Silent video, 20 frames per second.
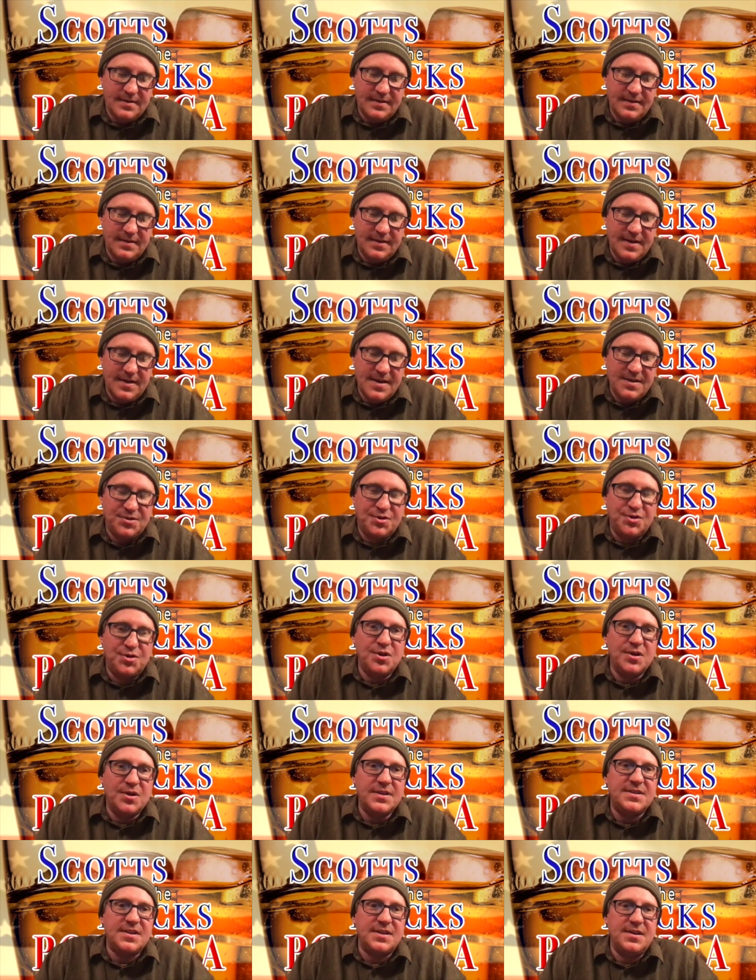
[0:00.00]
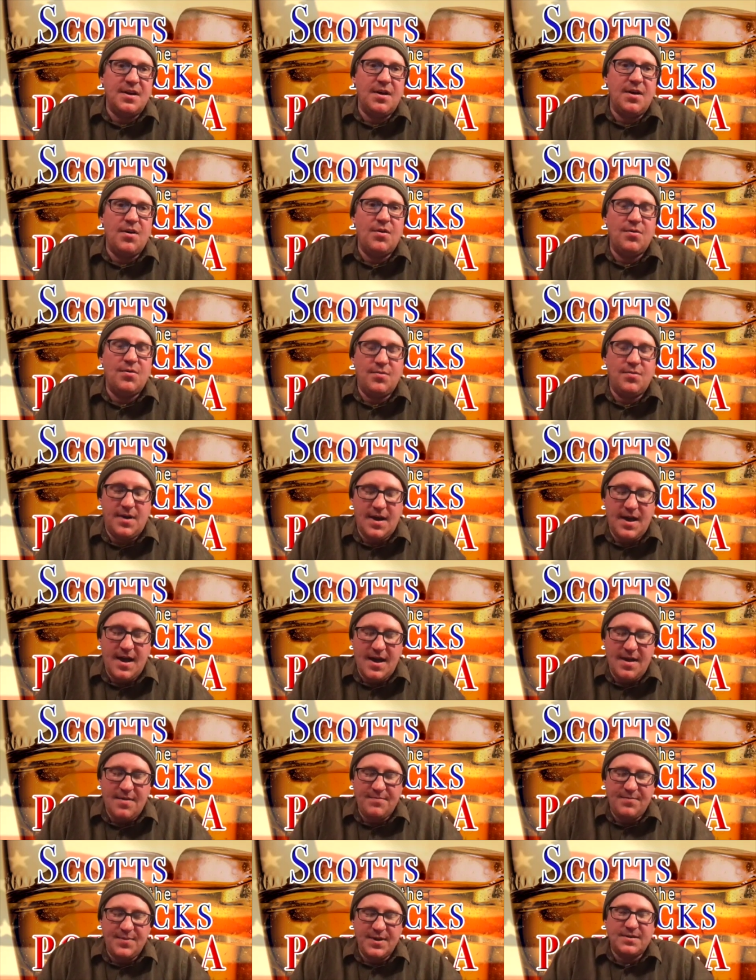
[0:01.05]
it's good to
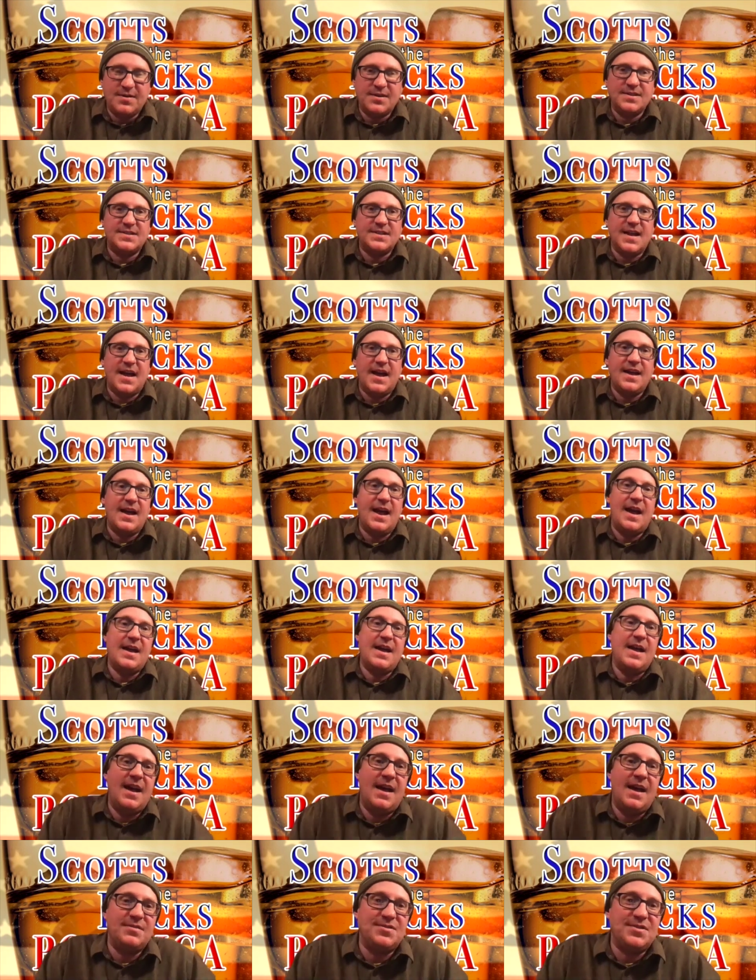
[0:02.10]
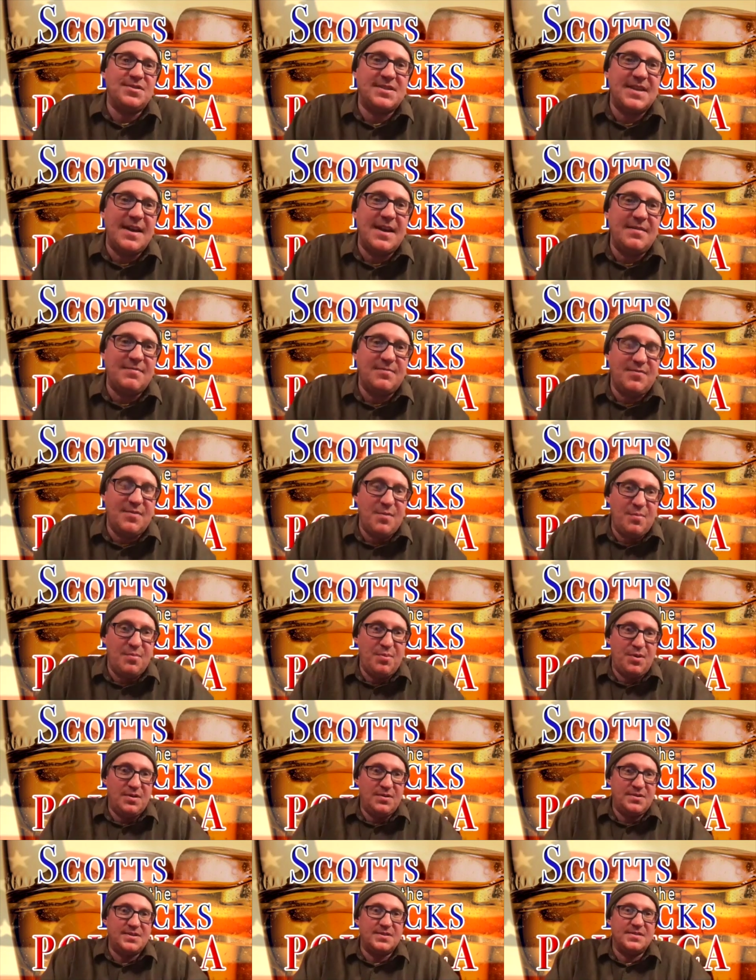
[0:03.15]
know because and I'll just say from a
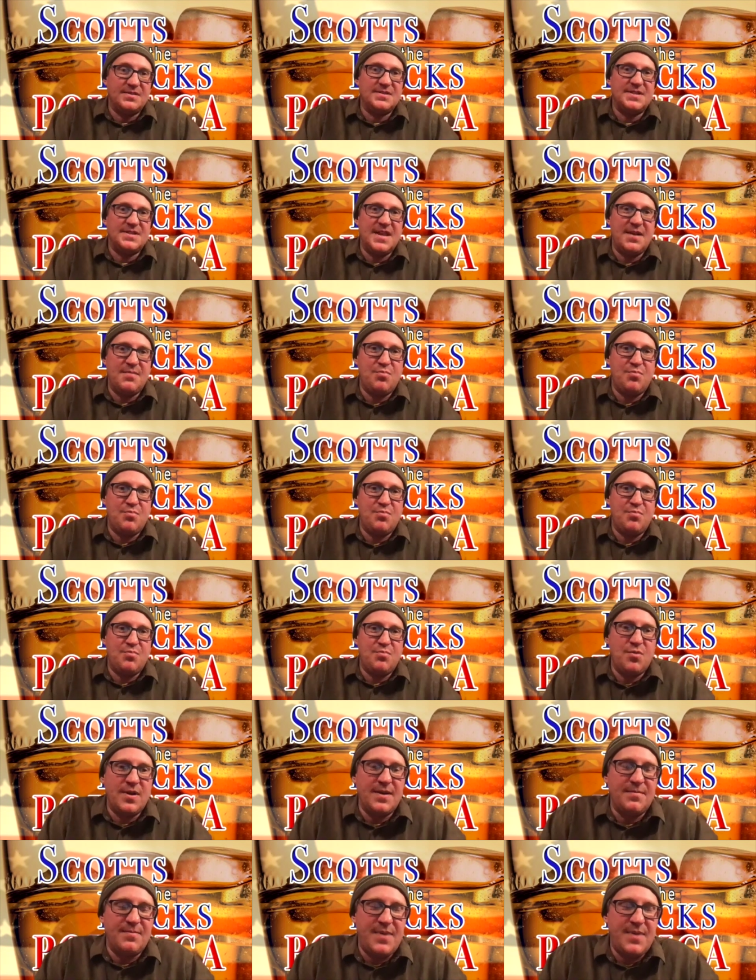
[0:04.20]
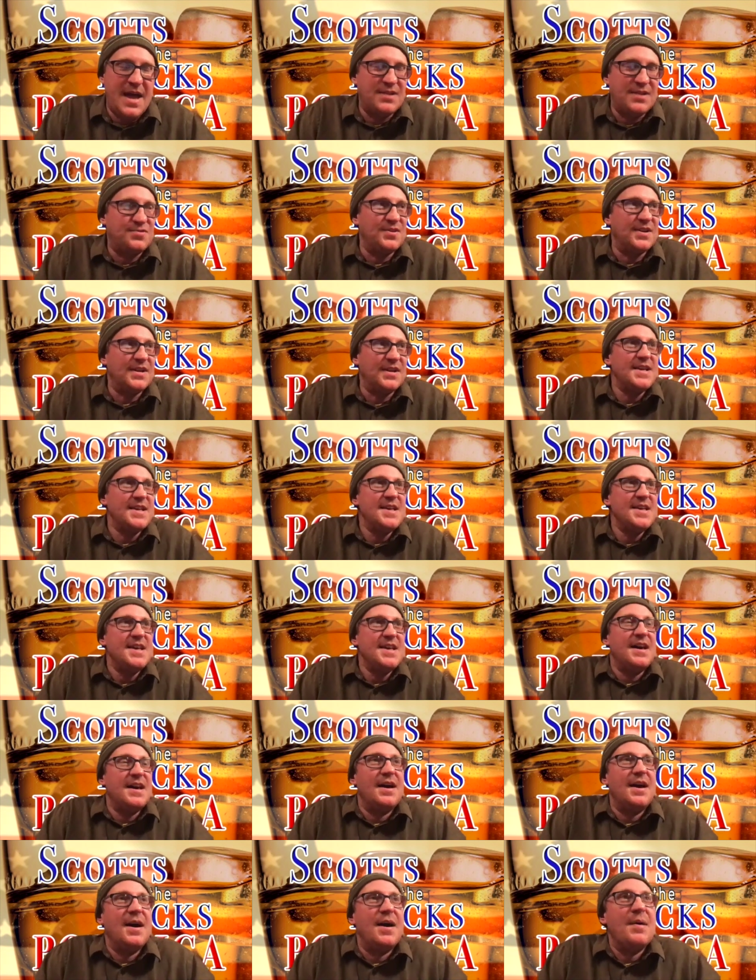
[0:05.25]
personal standpoint, Patrick,
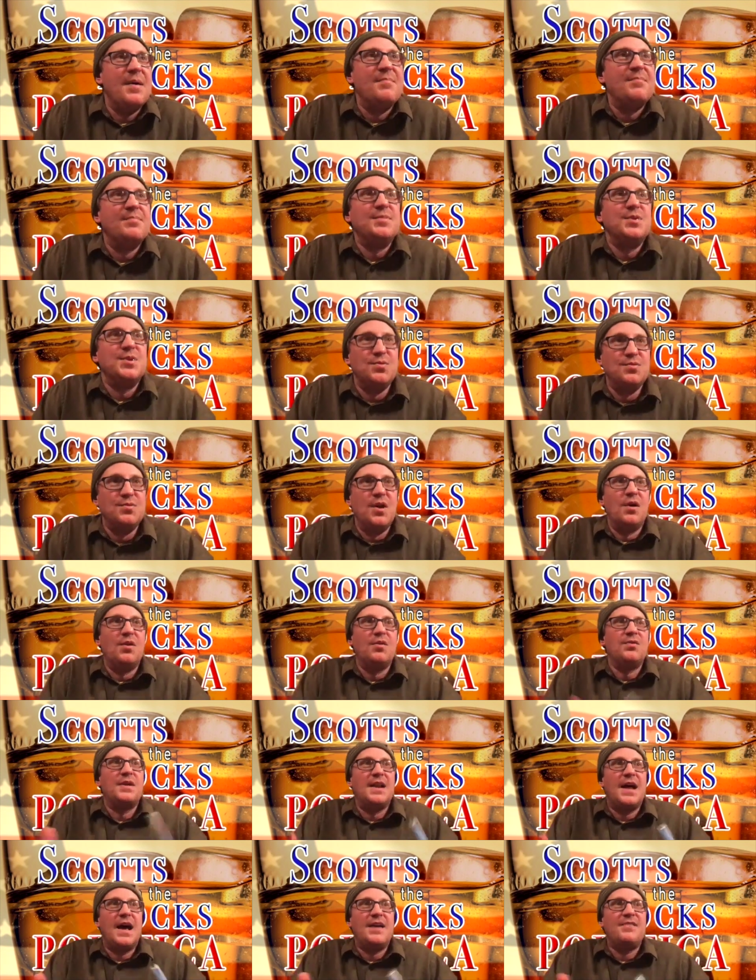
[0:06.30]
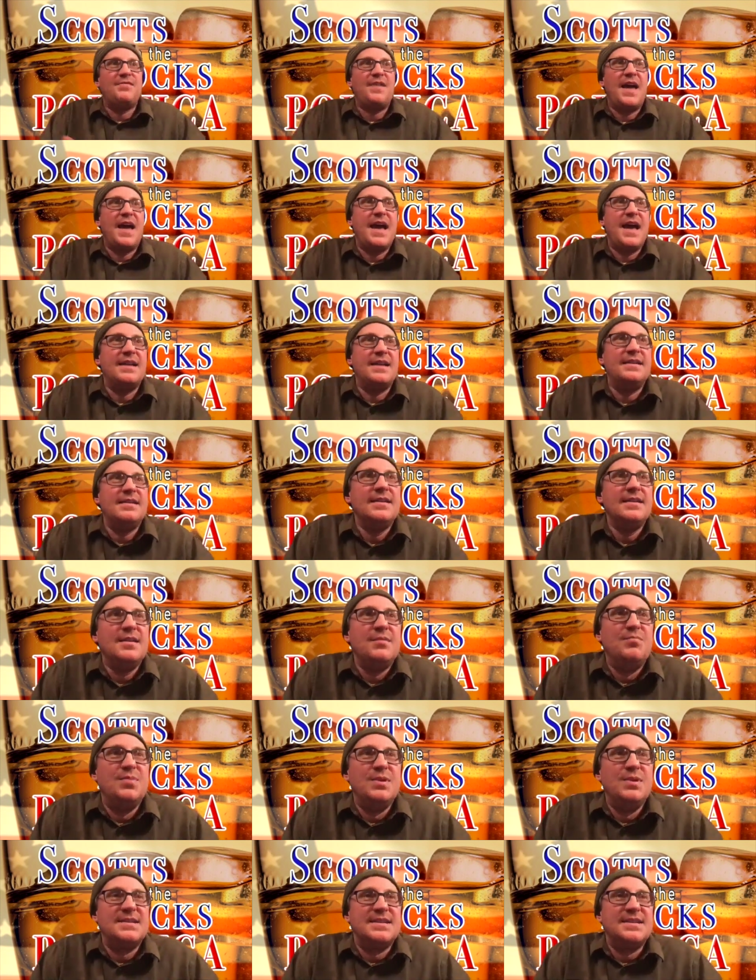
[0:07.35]
you know that I've had
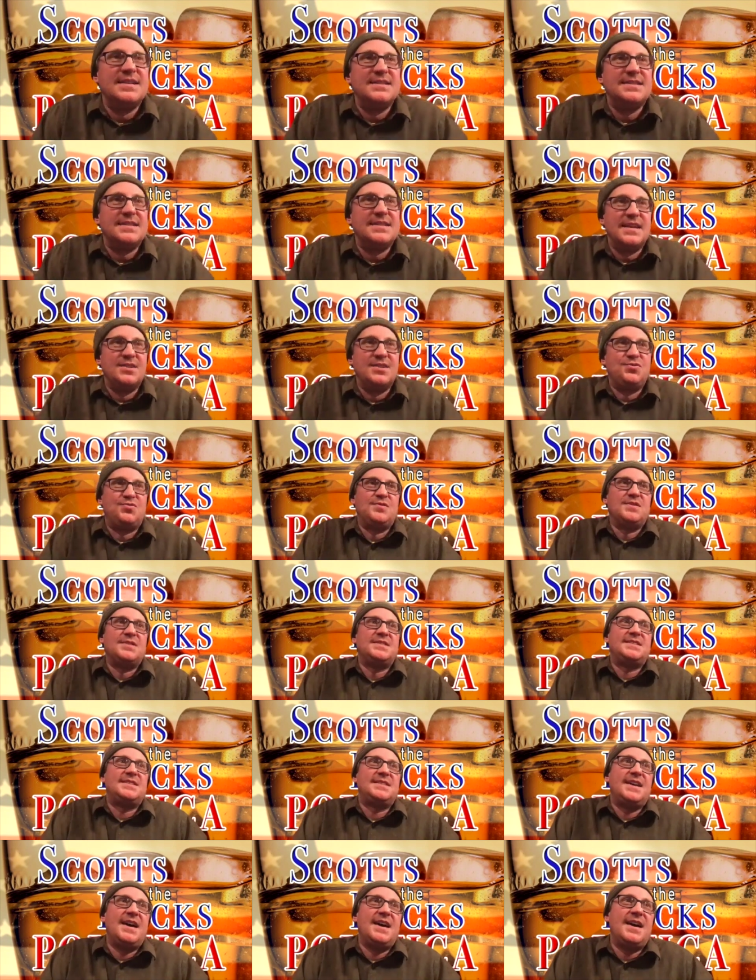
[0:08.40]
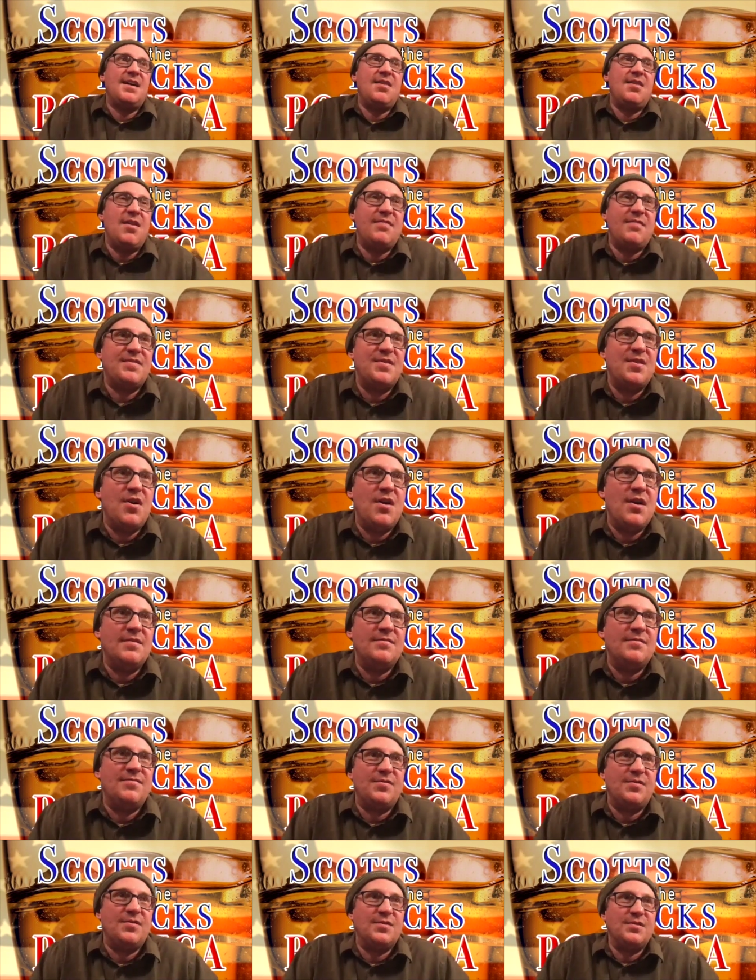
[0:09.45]
business interests off and on
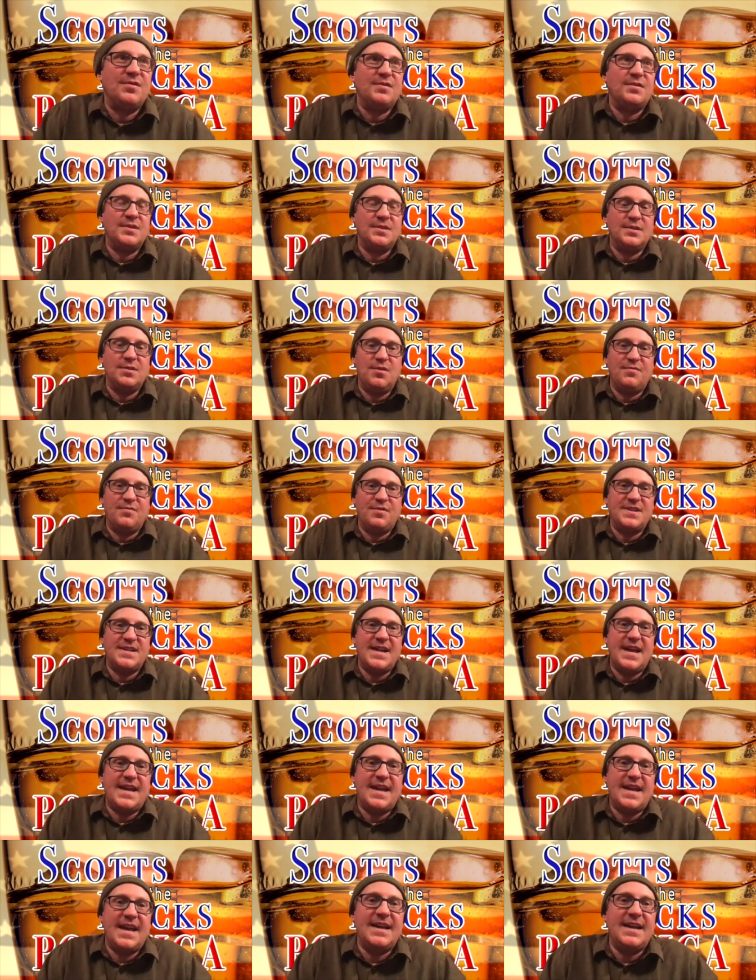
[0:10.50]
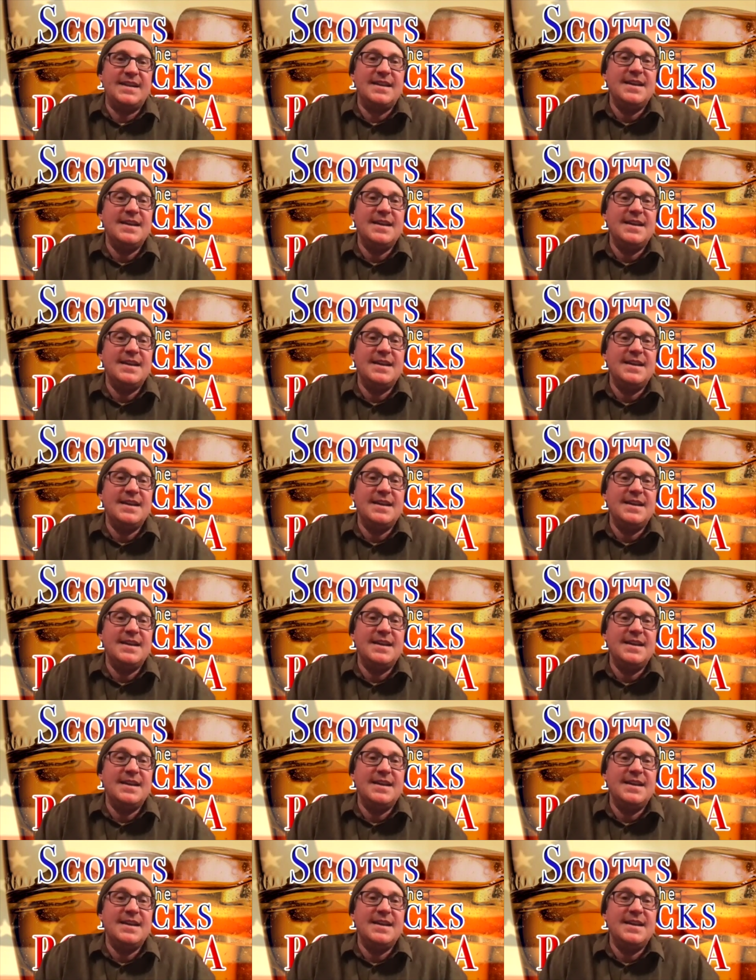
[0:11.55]
for a little over a decade,